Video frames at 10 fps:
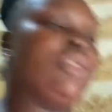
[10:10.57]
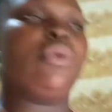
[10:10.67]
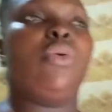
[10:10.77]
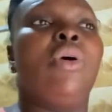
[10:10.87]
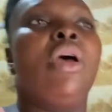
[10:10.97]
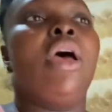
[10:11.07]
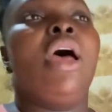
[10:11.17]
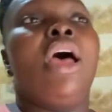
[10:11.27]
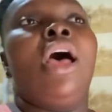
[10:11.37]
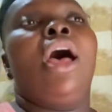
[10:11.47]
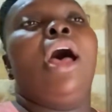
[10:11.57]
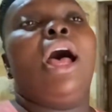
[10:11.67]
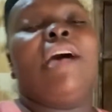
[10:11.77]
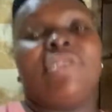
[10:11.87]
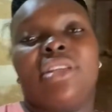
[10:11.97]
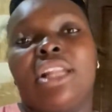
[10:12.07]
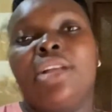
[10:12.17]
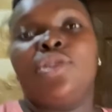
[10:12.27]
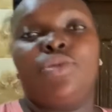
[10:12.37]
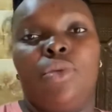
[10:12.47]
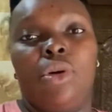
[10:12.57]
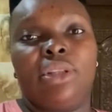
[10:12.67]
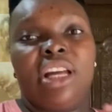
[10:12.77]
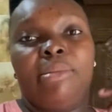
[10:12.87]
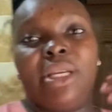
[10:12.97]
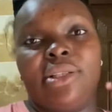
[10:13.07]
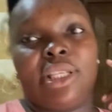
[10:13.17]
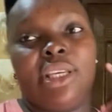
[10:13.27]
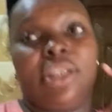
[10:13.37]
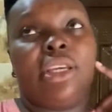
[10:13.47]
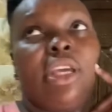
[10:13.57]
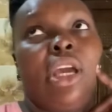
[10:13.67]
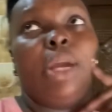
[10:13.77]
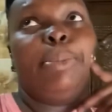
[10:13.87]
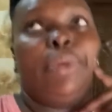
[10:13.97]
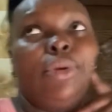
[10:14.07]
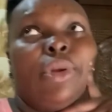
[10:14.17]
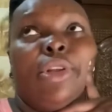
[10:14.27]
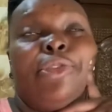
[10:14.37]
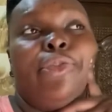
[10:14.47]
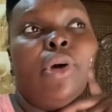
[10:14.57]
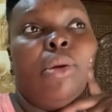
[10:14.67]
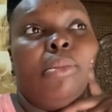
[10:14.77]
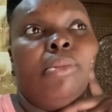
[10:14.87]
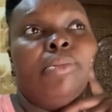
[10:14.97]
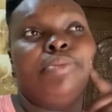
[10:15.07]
So I've decided to order my skincare products from